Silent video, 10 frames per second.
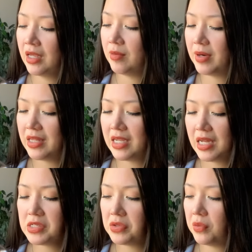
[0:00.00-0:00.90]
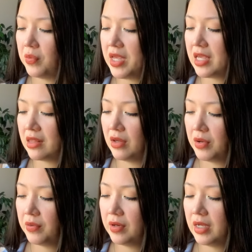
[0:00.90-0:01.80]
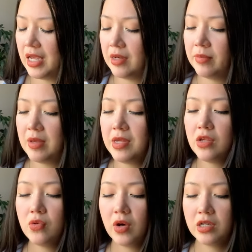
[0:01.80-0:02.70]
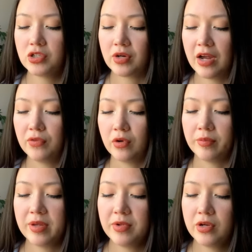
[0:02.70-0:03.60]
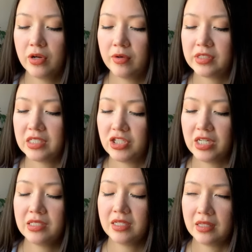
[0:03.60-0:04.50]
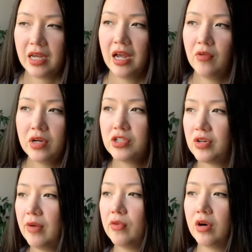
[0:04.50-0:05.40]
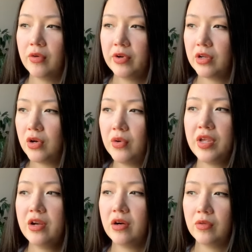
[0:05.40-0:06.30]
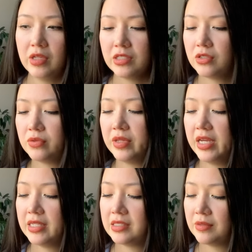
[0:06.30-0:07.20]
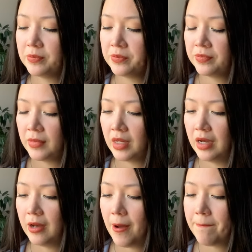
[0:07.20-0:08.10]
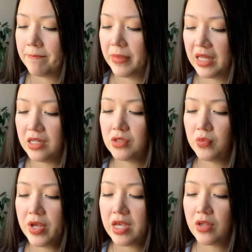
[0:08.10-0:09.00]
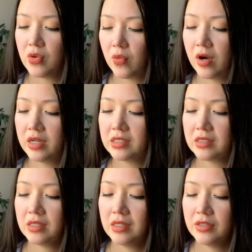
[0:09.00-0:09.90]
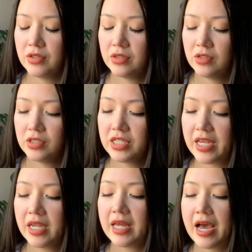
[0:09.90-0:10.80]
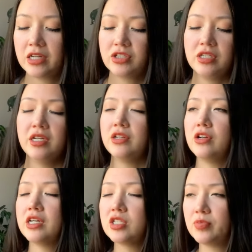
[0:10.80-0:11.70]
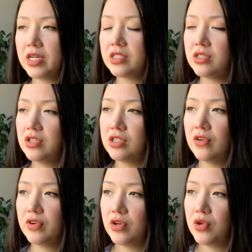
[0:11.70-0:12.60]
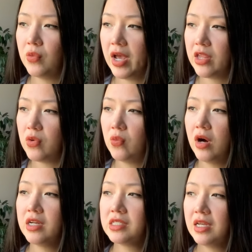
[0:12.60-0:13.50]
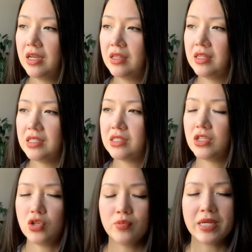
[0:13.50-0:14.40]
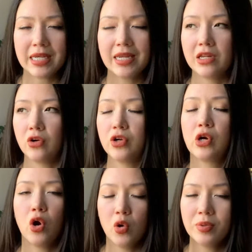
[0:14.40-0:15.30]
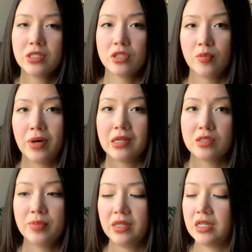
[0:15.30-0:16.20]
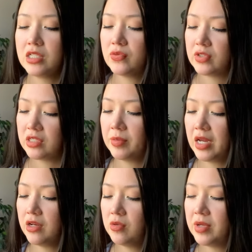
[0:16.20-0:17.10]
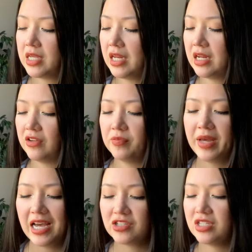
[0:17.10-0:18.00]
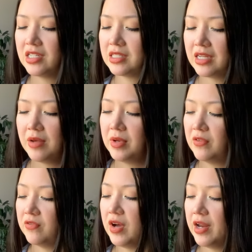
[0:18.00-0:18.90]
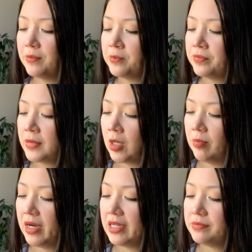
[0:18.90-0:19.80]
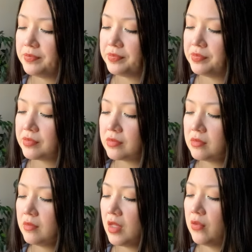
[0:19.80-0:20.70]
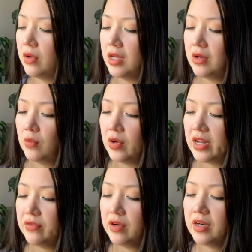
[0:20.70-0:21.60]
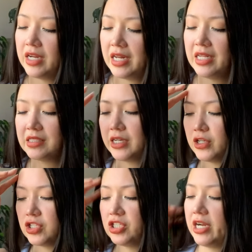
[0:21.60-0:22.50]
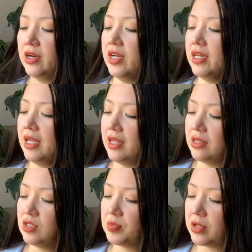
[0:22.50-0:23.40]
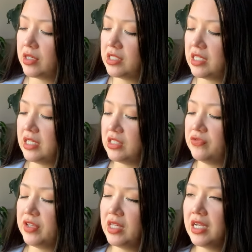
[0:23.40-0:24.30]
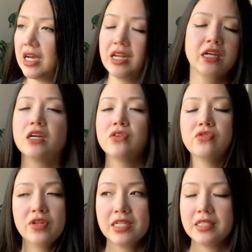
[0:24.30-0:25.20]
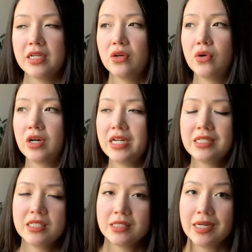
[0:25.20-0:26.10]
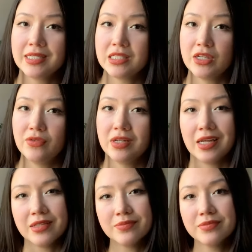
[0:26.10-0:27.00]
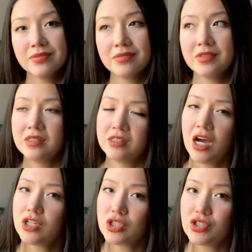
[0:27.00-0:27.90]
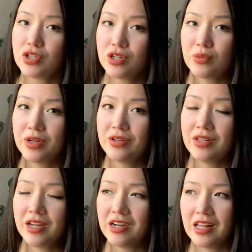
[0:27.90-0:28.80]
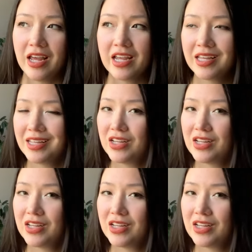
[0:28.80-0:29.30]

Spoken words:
By the end of the week though, and maybe you want to travel, or maybe you're suggesting that I want to travel, or I want to go here, let's do this, by the end of the week you're taking action and you're expressing yourself in a new way, and you want this new beginning, or you're open to the possibilities for some kind of new beginning of passion, excitement, fun. But whatever it is that you're sharing, this person is feeling kind of conflicted or indecisive, and like not sure whether they are like